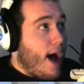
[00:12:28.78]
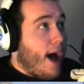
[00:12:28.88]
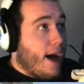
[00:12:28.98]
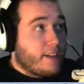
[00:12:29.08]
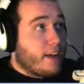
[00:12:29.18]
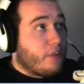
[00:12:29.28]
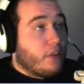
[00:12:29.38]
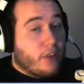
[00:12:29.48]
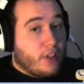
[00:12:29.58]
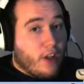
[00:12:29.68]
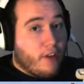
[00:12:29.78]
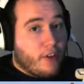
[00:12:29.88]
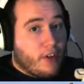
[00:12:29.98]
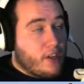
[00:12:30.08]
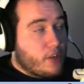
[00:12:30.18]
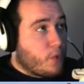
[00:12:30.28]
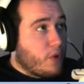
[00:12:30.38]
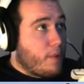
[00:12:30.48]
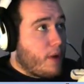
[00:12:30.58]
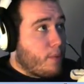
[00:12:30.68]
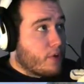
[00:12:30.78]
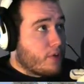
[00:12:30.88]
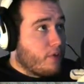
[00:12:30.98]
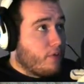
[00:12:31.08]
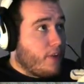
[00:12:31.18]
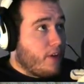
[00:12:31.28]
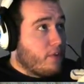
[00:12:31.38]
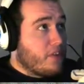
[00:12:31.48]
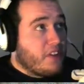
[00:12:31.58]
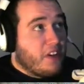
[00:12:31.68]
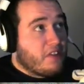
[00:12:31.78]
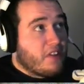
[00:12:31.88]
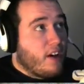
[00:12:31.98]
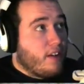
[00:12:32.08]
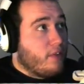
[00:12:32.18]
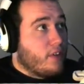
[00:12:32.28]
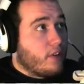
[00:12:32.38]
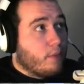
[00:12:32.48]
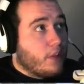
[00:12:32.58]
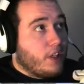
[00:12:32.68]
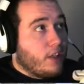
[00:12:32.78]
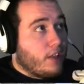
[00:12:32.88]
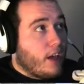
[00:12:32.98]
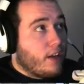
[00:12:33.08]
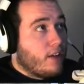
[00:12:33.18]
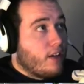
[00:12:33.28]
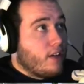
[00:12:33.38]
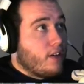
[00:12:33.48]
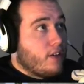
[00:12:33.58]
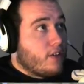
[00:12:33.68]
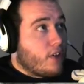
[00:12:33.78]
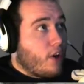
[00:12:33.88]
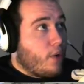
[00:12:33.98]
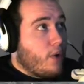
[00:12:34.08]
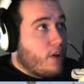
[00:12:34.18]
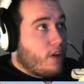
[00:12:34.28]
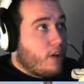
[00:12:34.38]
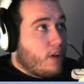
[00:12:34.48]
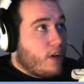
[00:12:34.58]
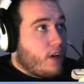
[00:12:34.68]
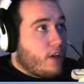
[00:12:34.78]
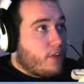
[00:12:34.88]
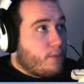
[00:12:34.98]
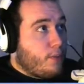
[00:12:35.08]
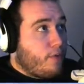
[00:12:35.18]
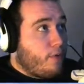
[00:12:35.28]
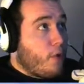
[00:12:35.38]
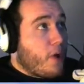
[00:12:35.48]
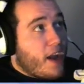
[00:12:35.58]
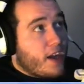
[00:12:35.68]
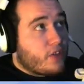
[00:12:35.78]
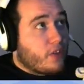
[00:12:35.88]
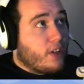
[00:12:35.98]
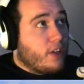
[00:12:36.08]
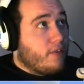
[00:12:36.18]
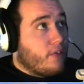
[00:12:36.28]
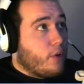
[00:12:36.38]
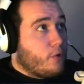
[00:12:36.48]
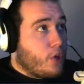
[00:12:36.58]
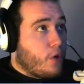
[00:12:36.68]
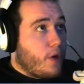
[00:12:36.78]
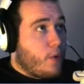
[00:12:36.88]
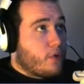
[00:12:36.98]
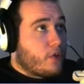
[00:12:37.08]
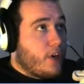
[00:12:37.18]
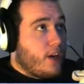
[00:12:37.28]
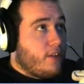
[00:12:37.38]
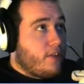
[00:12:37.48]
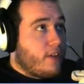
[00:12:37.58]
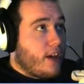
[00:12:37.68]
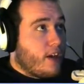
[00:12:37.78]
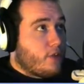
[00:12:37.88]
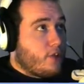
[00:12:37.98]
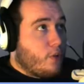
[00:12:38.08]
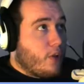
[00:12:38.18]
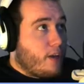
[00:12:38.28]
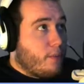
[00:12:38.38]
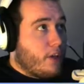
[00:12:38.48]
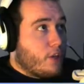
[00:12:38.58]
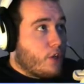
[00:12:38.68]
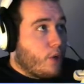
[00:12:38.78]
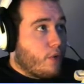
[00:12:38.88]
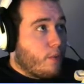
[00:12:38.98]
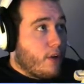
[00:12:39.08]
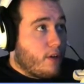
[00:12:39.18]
I definitely love it. It's one of my personal favorites, and it's not even completed yet. So, before I actually leave, though, Joey, was there anything else you'd like me to show them?